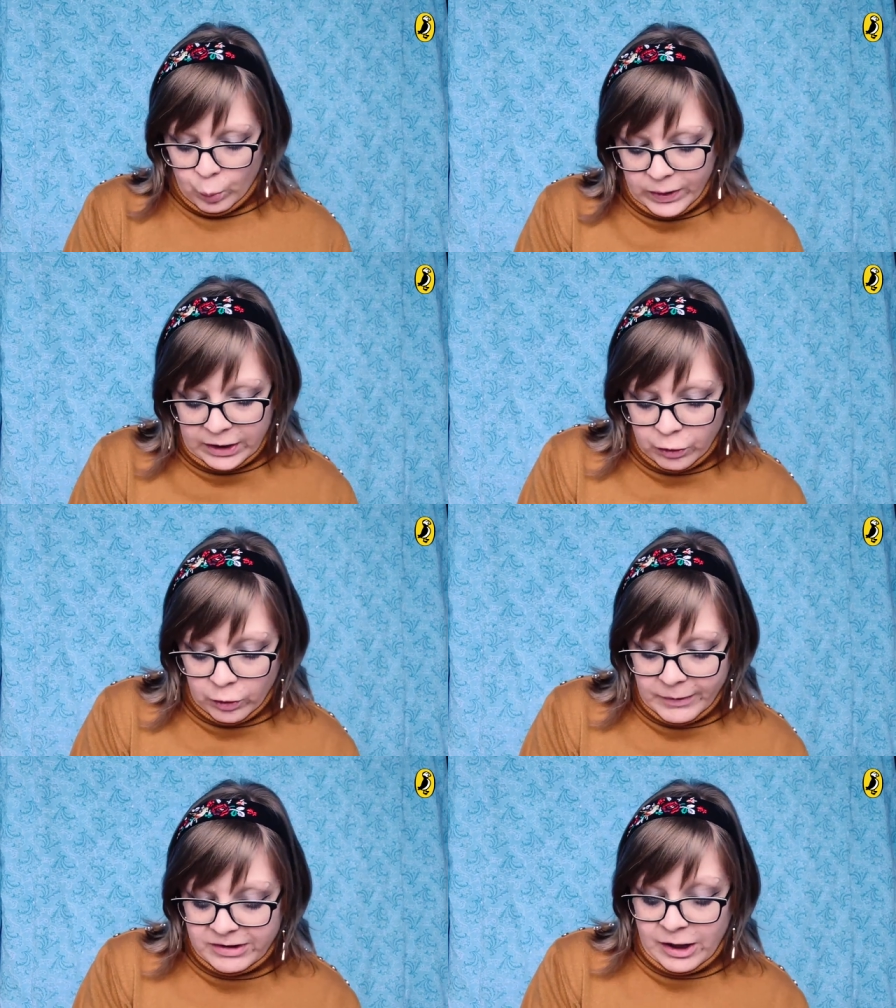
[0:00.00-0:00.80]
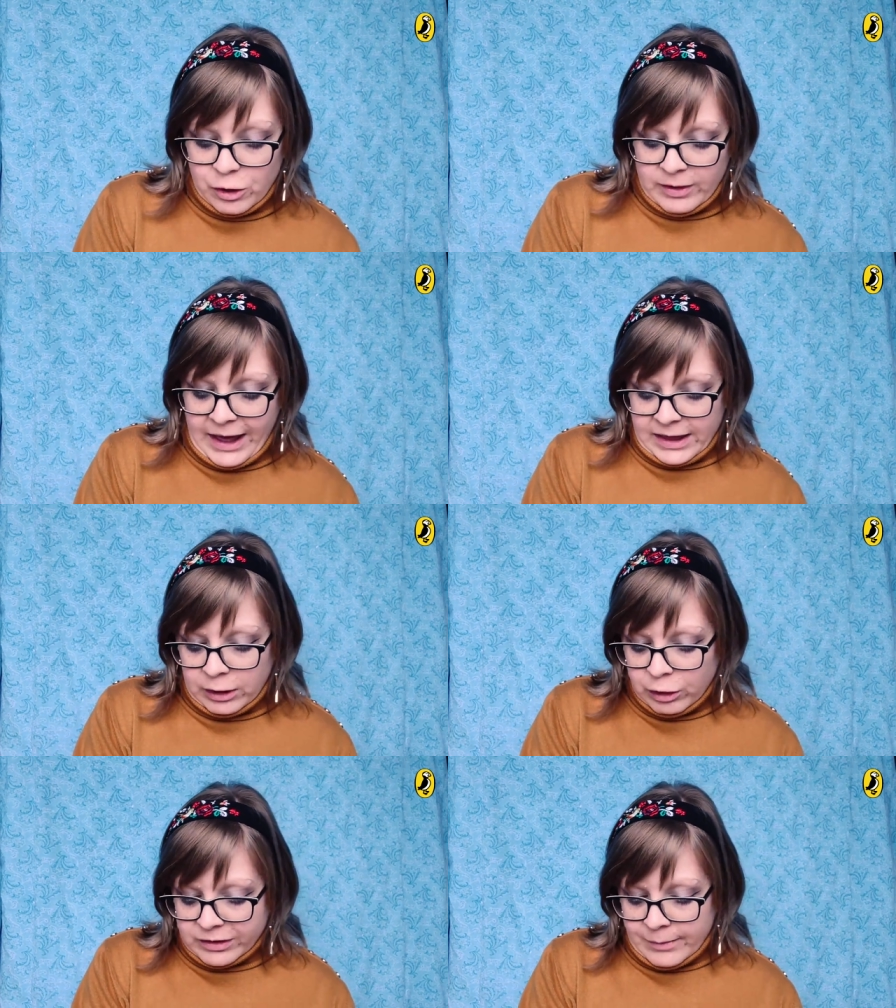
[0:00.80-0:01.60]
When I told my teacher that,
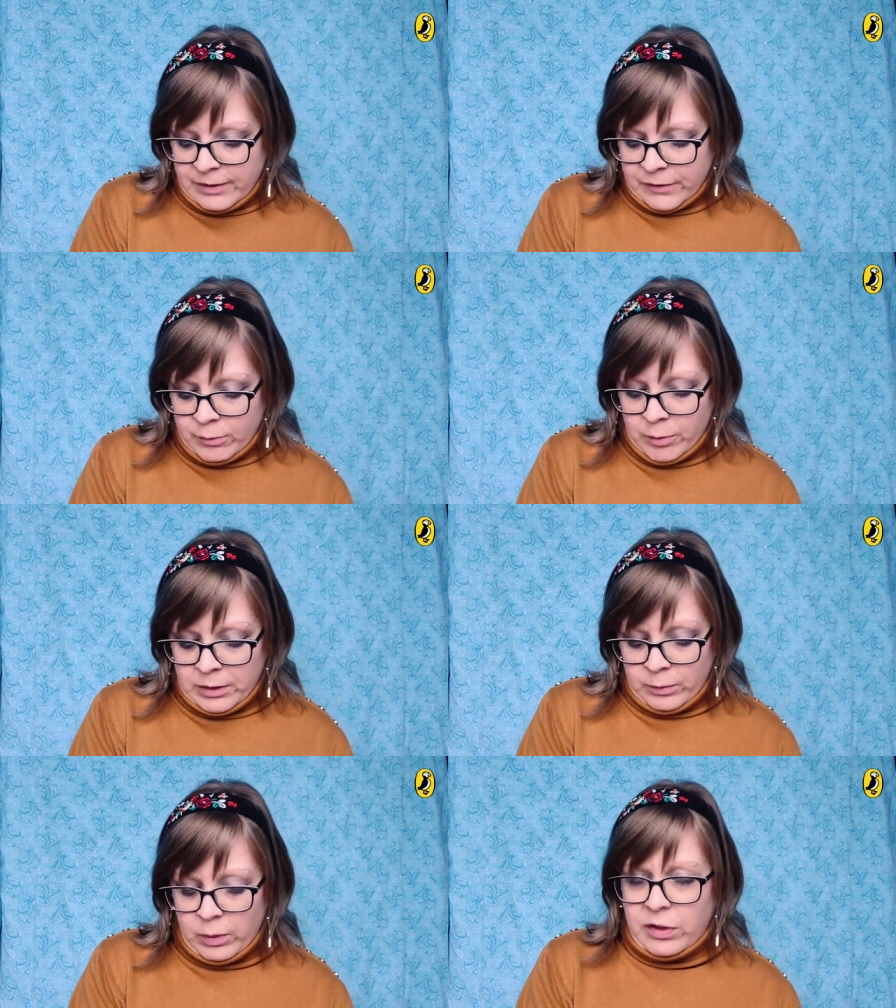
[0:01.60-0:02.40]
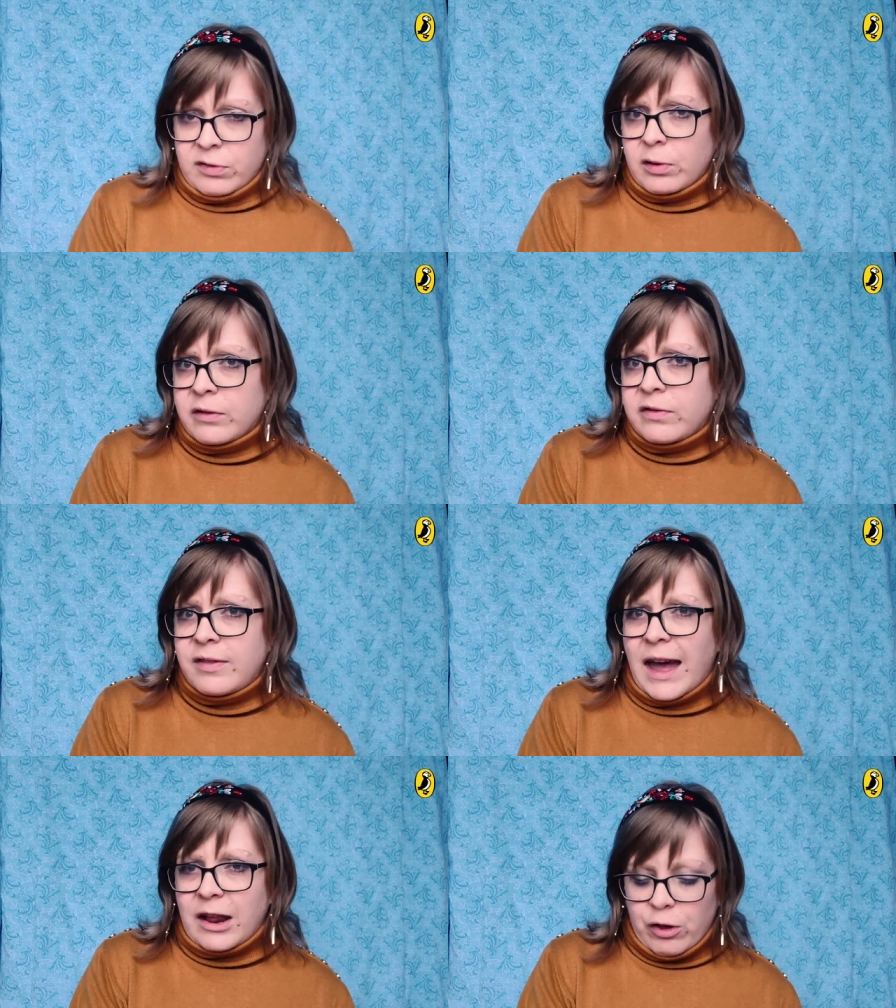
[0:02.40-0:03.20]
he looked at me for a moment with a sort of
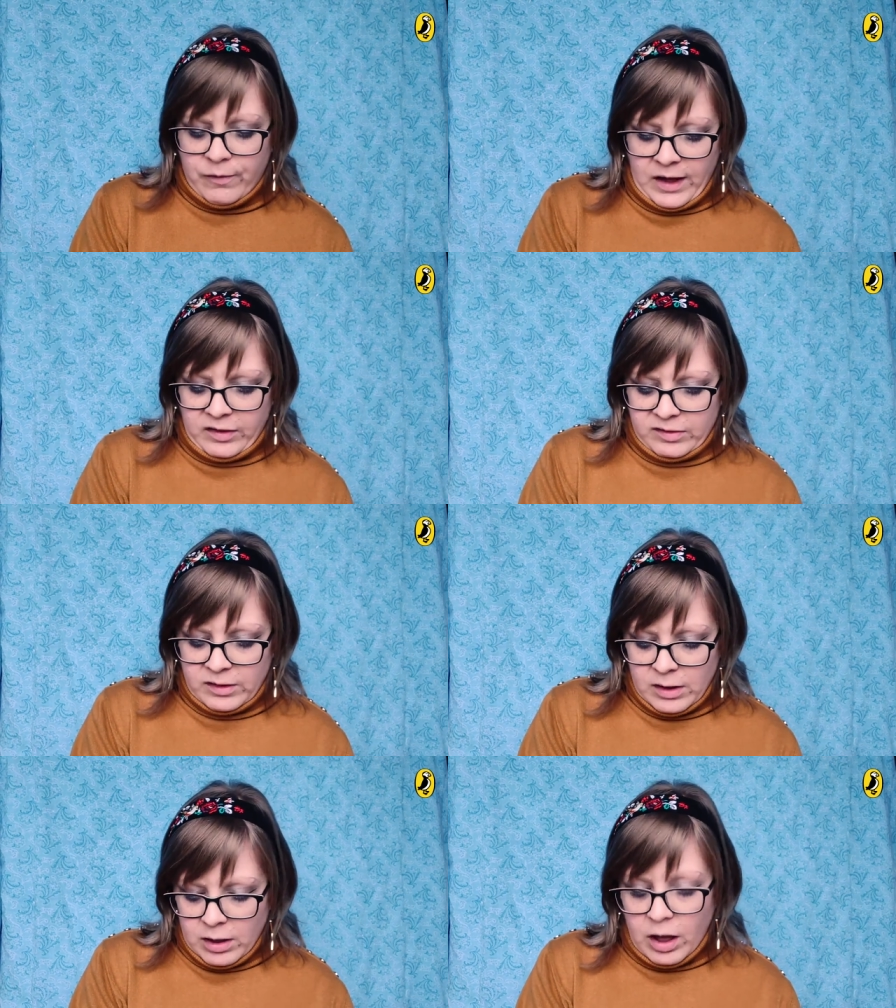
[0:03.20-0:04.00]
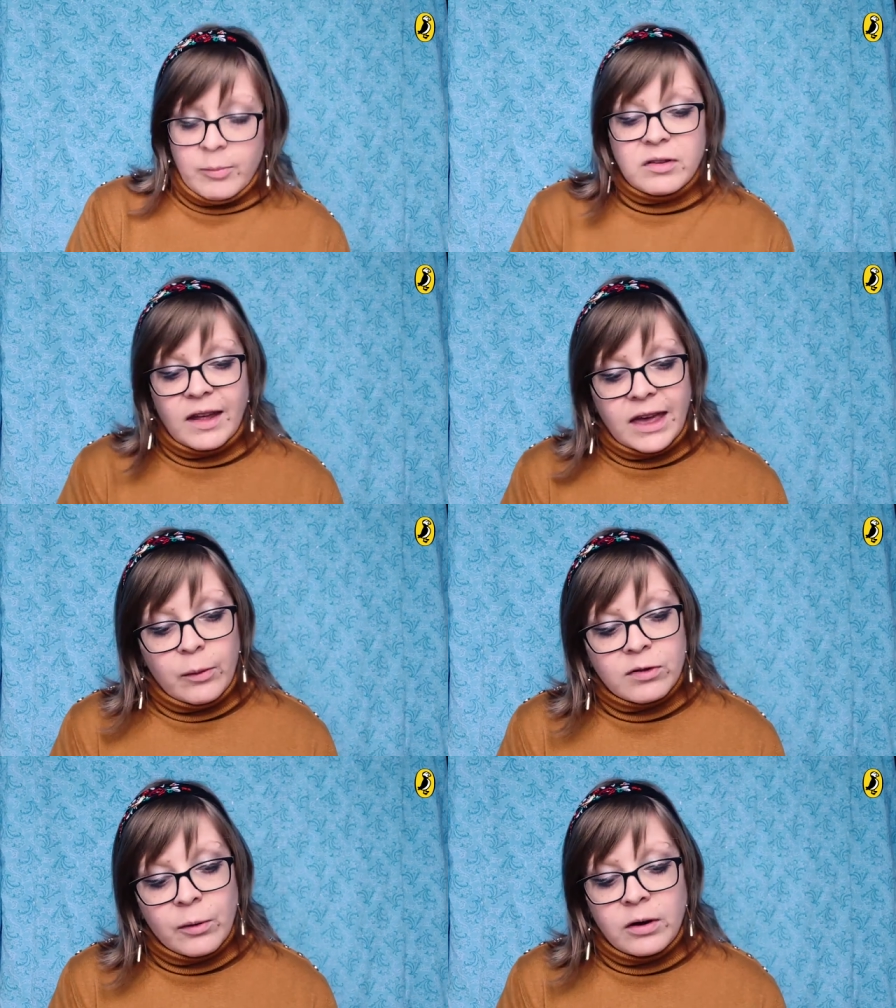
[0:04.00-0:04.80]
saddish face, almost like
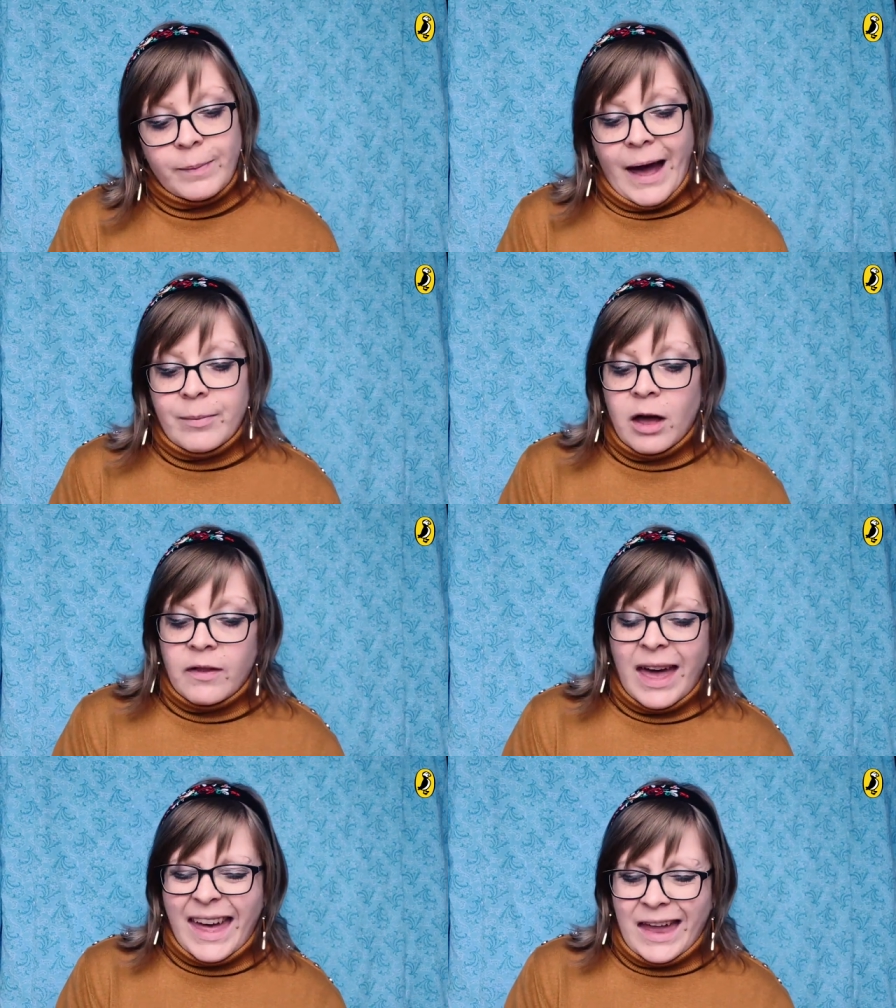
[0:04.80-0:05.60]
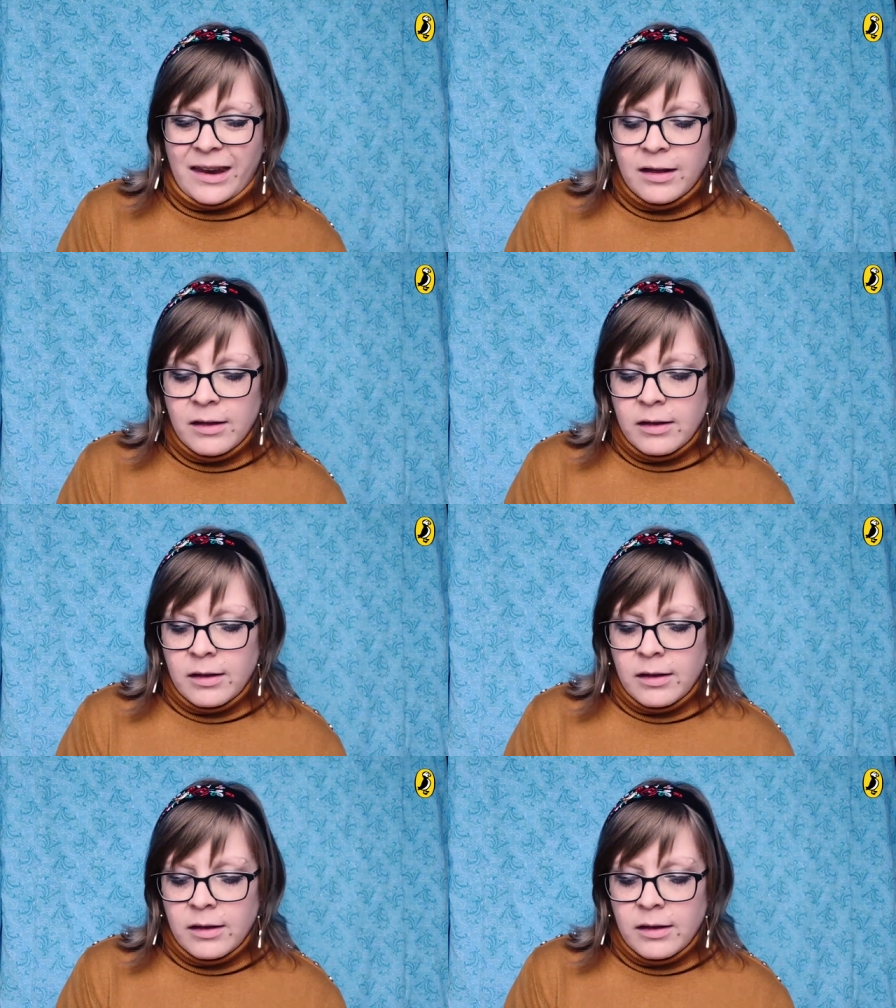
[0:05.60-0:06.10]
he was going to pat me on the head.